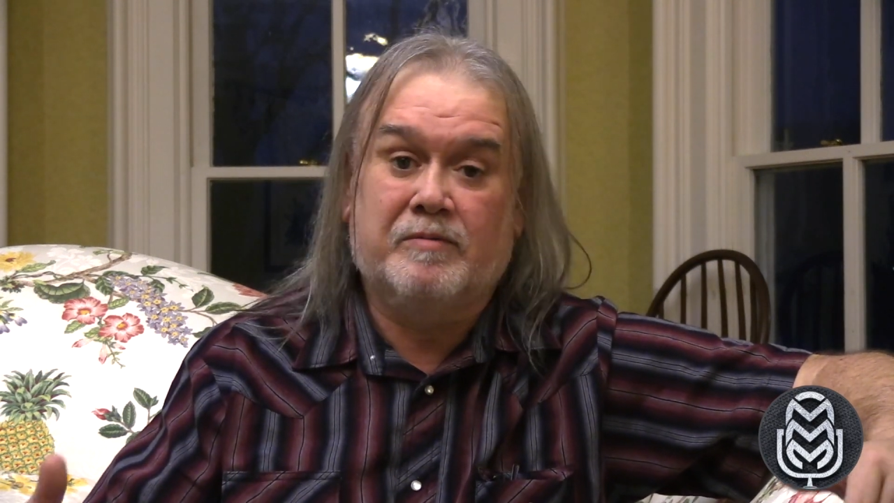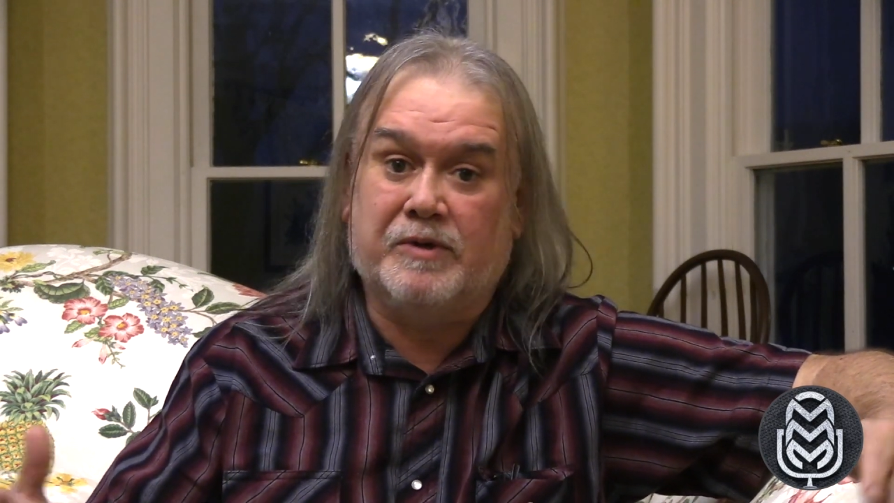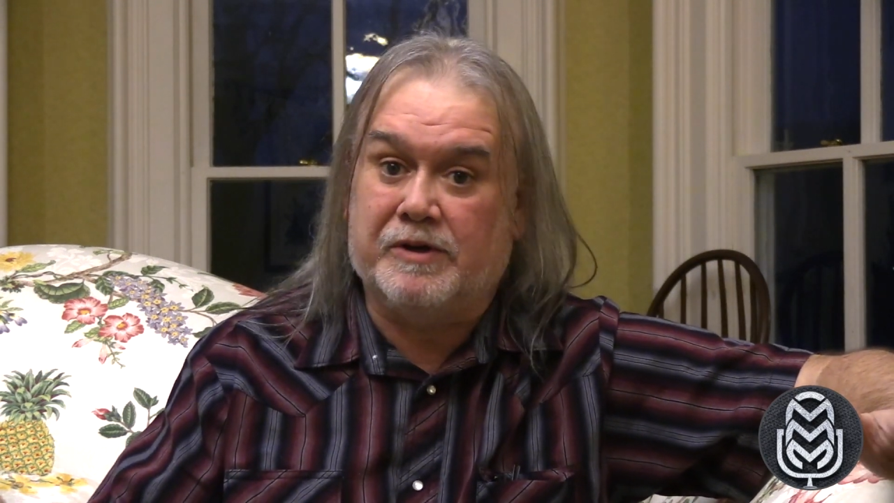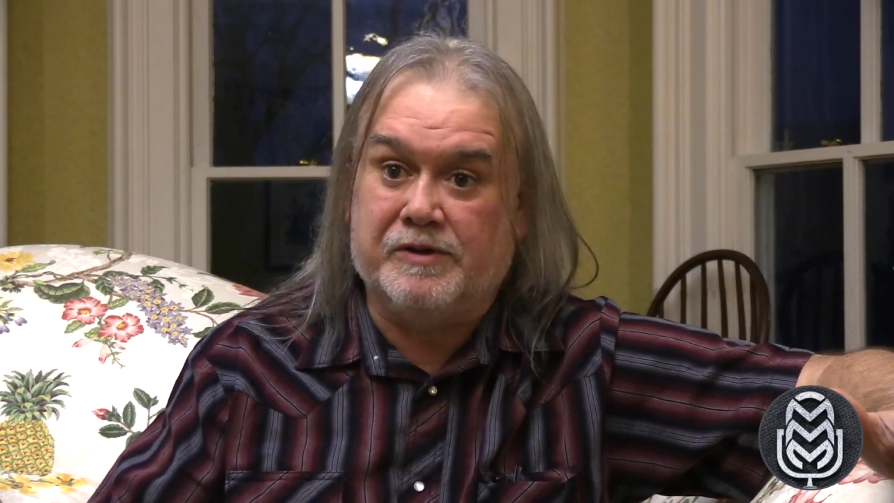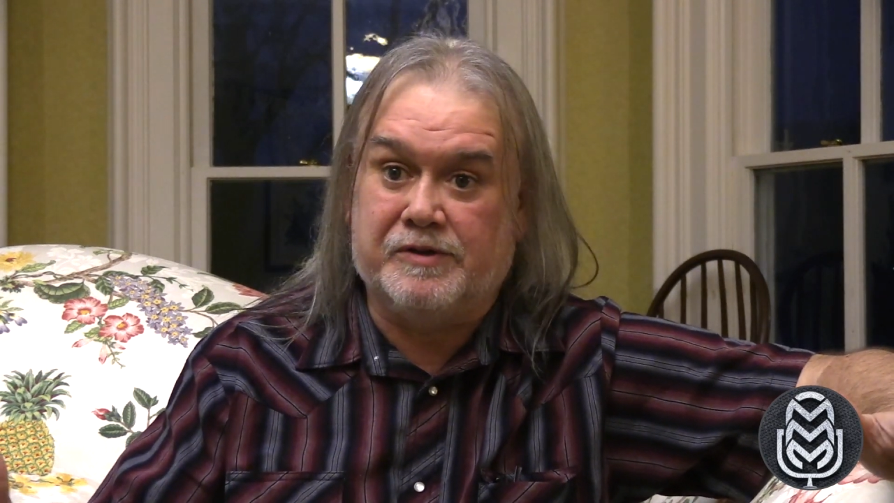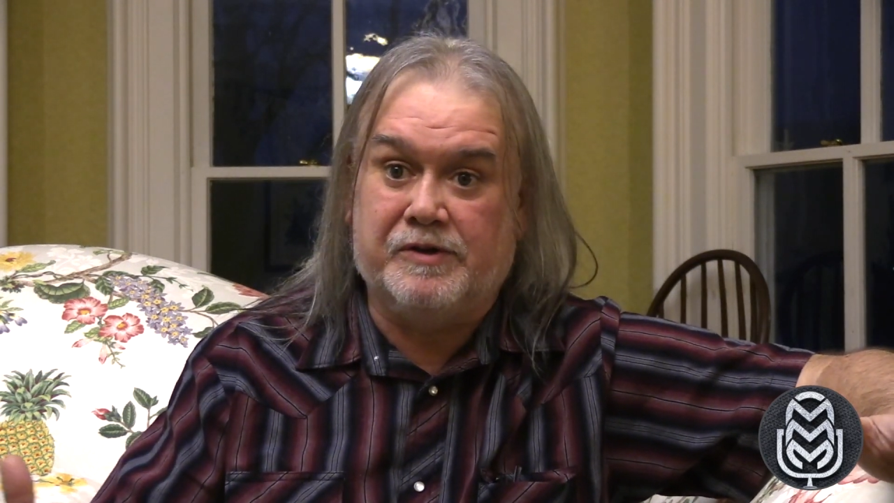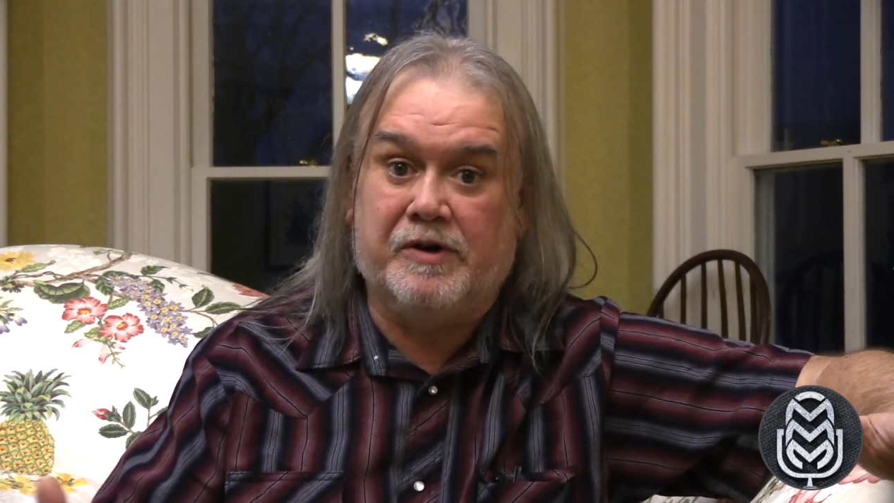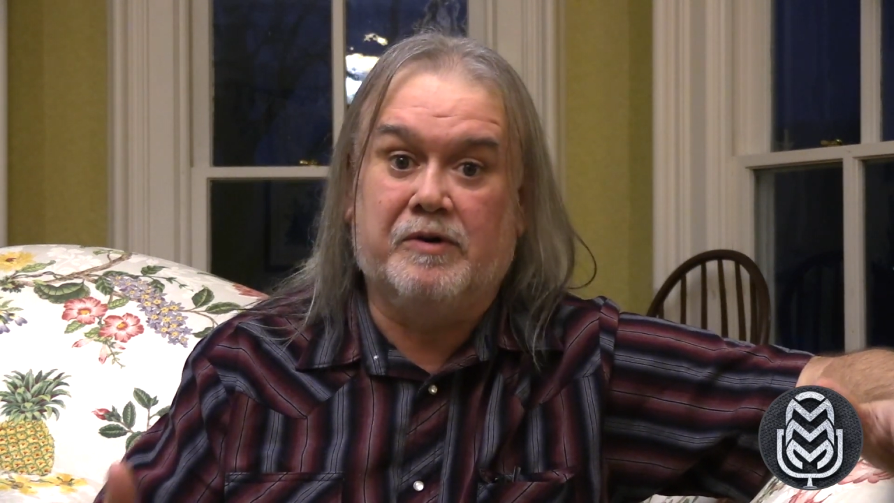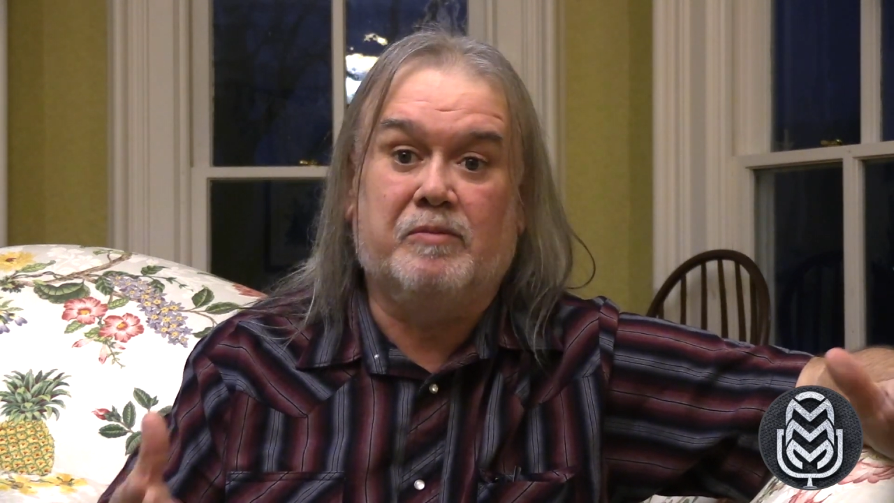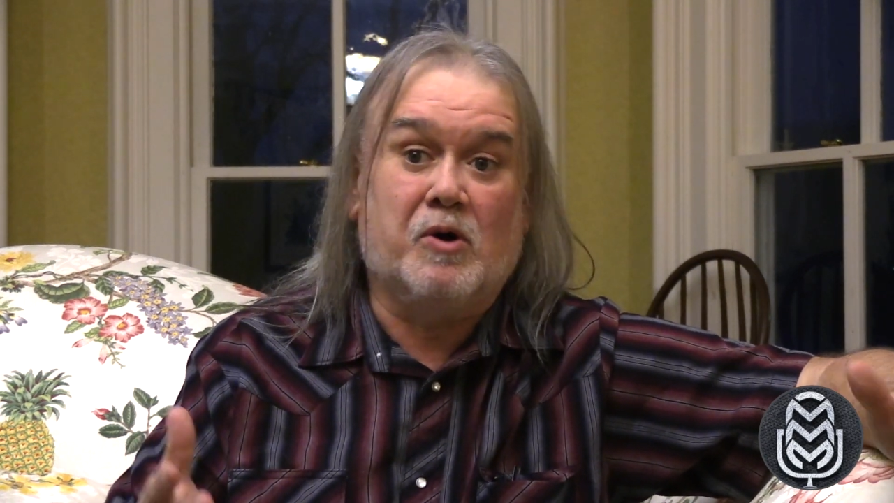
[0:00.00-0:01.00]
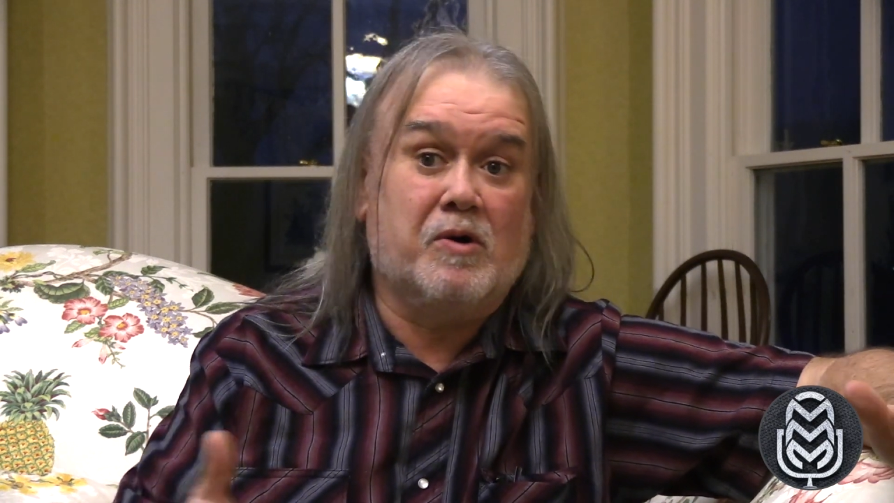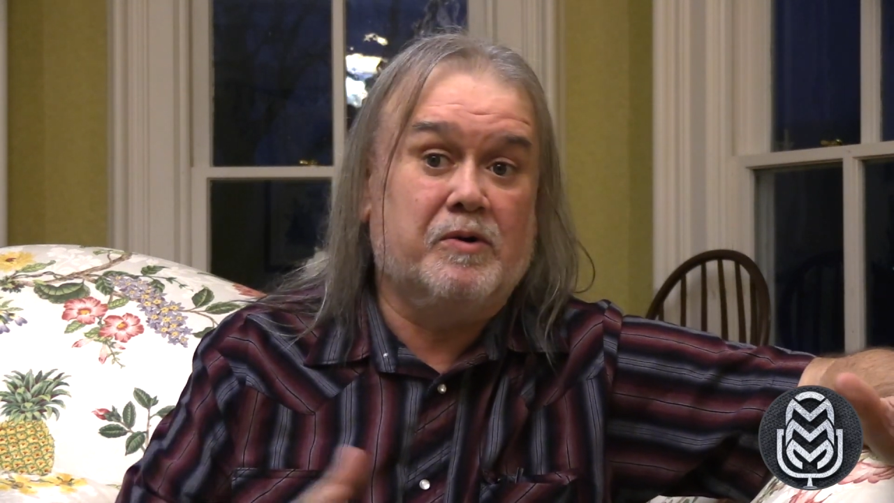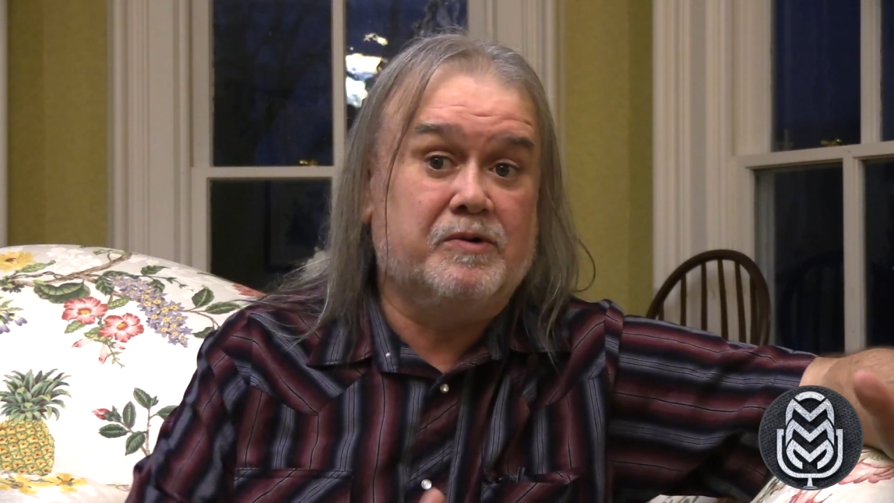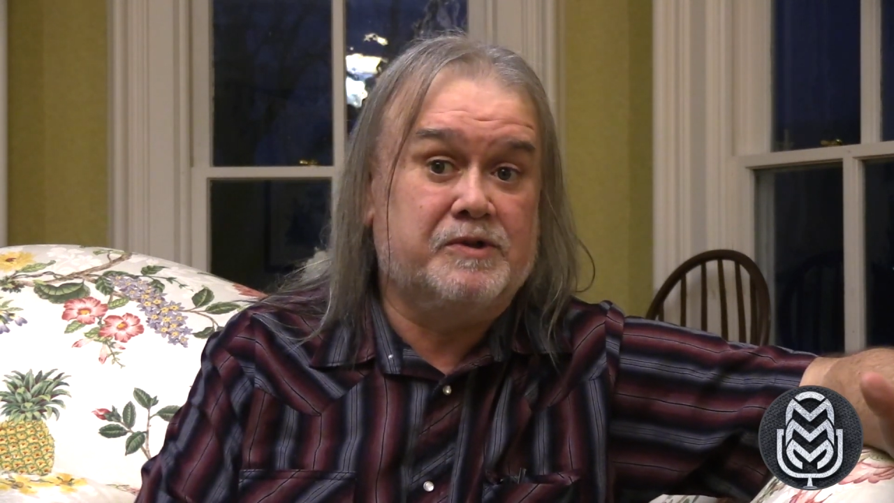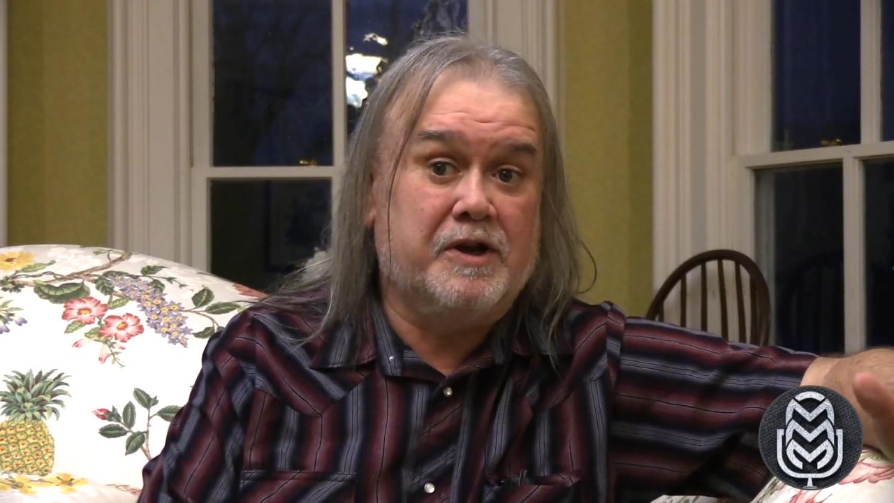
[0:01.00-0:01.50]
Because, bar
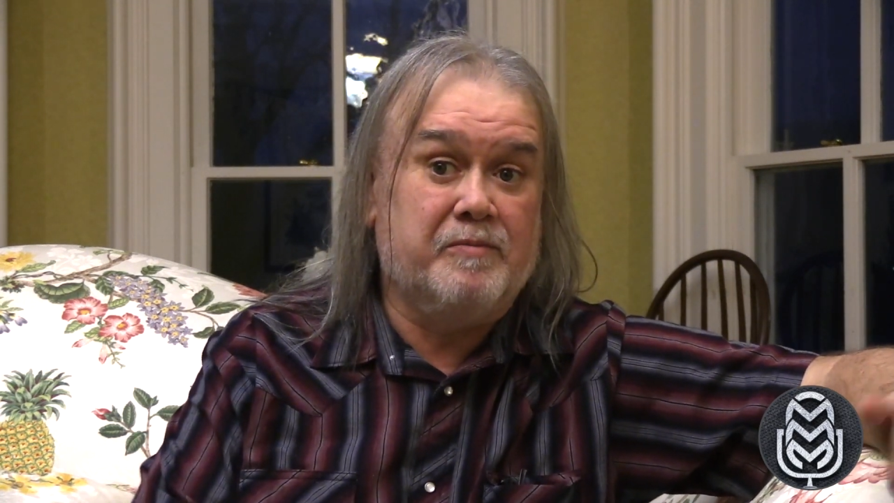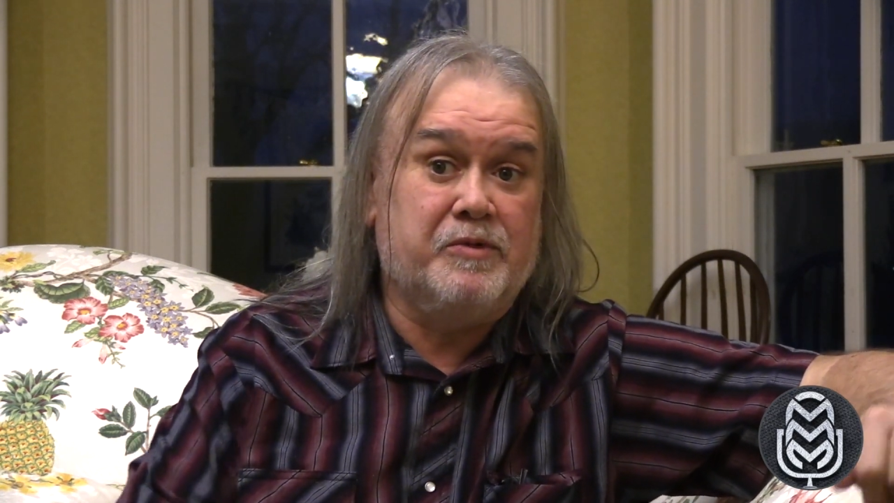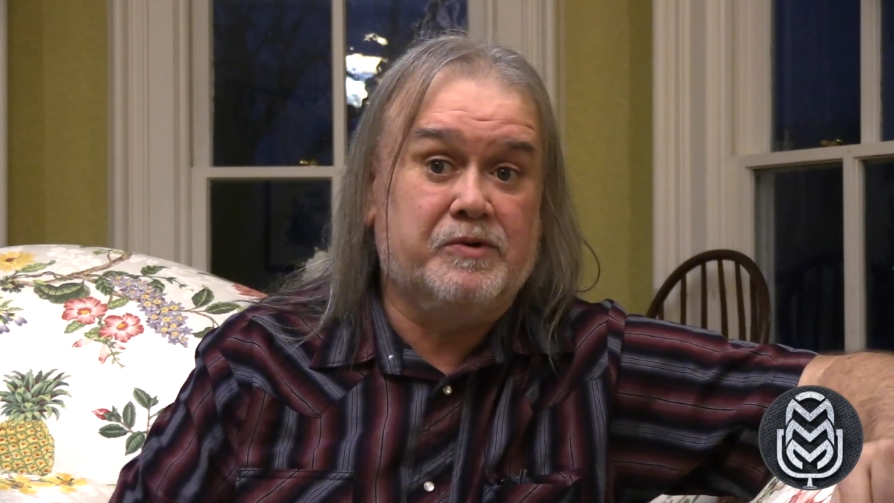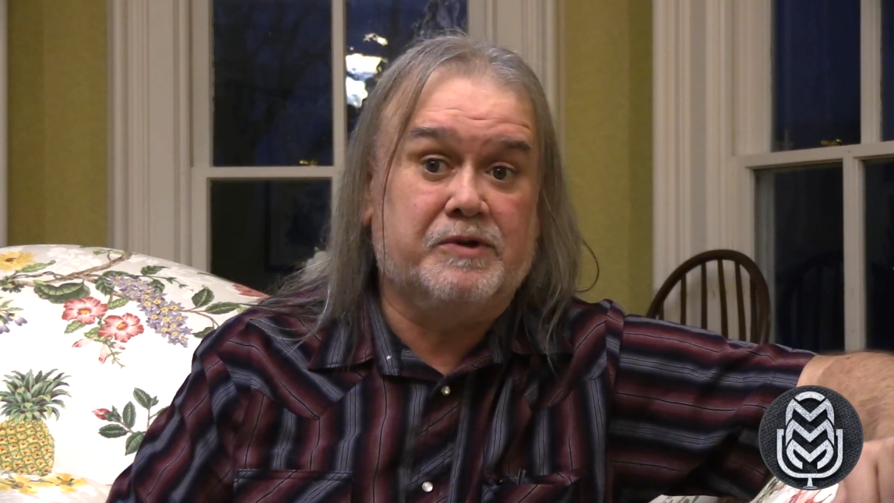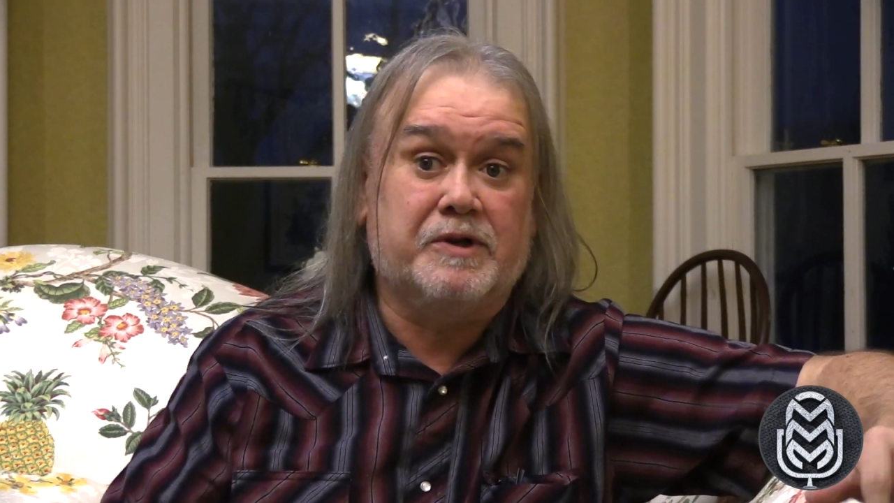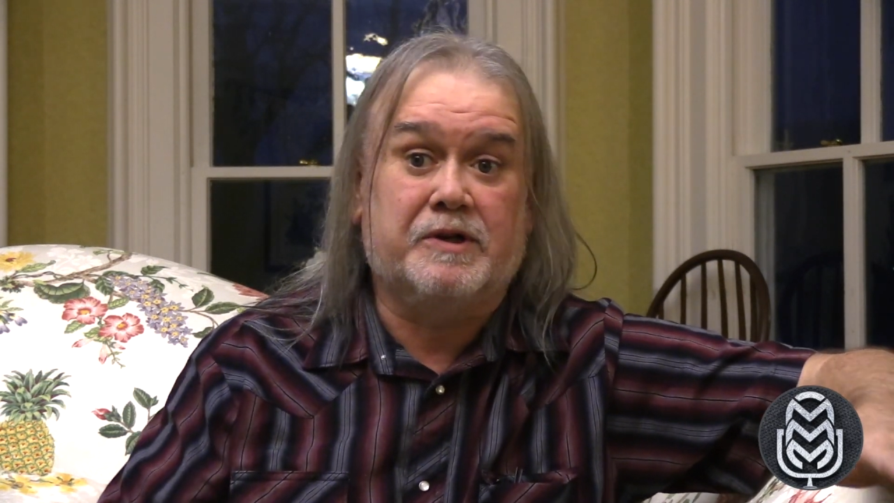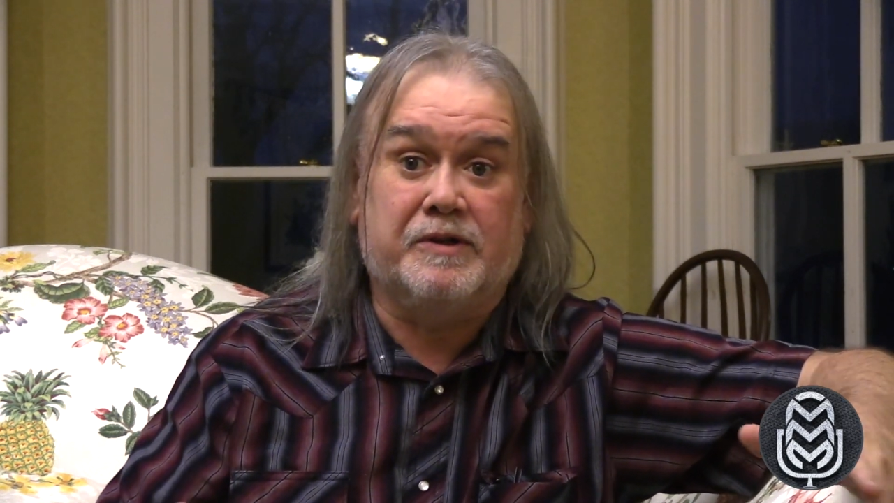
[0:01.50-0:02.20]
owners have music,